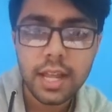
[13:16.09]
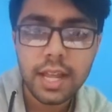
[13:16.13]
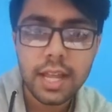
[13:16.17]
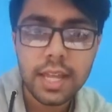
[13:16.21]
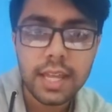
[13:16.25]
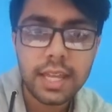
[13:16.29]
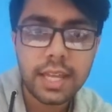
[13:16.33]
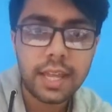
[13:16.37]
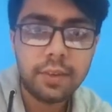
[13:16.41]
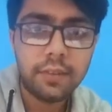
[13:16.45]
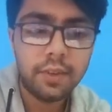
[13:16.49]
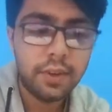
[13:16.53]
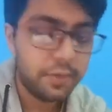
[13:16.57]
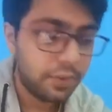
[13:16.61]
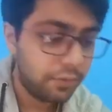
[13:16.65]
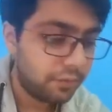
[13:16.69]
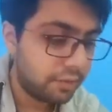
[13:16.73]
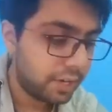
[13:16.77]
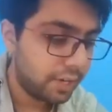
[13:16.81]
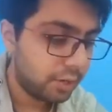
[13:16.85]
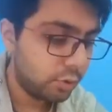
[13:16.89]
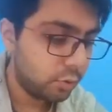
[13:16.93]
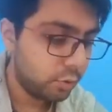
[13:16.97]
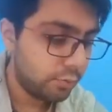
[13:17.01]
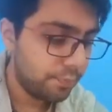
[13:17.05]

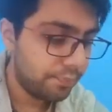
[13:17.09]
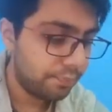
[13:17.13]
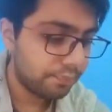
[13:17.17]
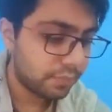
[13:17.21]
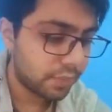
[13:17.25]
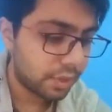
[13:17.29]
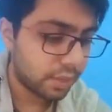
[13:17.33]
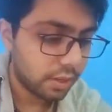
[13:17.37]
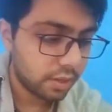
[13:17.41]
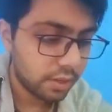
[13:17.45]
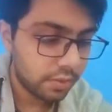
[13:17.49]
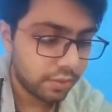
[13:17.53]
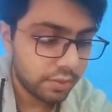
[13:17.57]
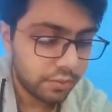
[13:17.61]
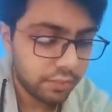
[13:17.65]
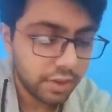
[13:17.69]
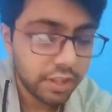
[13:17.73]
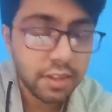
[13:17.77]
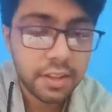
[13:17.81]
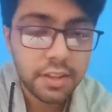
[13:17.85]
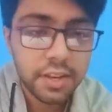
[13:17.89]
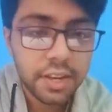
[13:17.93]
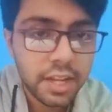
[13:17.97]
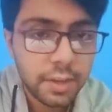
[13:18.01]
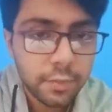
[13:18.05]
750 to
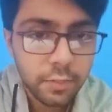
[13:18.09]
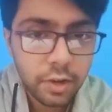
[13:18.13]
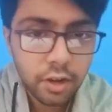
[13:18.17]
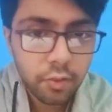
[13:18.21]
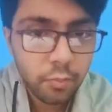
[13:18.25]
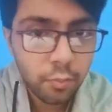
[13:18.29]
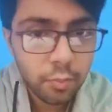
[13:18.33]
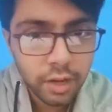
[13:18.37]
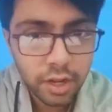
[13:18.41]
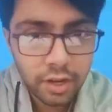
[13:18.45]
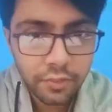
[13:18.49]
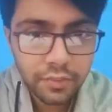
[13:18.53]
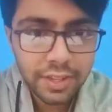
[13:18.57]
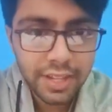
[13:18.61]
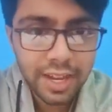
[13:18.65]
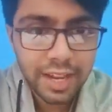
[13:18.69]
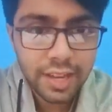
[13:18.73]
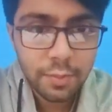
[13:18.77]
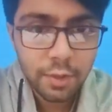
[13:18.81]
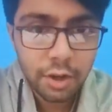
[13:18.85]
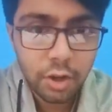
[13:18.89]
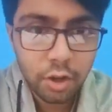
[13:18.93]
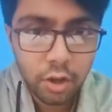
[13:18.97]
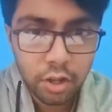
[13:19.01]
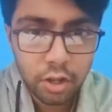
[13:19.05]
1500 ml of blood which has
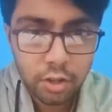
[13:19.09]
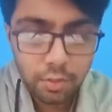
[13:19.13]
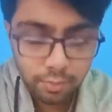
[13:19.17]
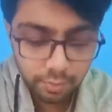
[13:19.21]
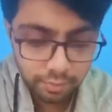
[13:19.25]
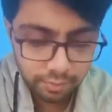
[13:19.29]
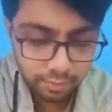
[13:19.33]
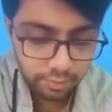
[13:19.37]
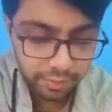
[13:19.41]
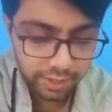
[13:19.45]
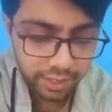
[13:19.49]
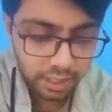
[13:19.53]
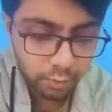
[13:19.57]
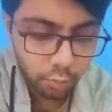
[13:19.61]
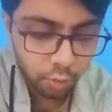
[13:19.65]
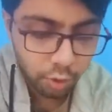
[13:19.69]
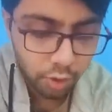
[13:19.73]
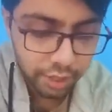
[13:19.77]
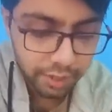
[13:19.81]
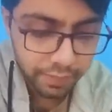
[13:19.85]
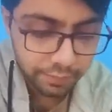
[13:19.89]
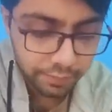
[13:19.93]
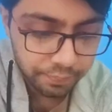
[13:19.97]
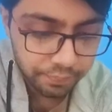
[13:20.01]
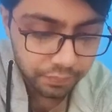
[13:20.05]
been lost by the
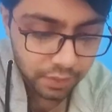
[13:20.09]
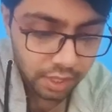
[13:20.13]
body.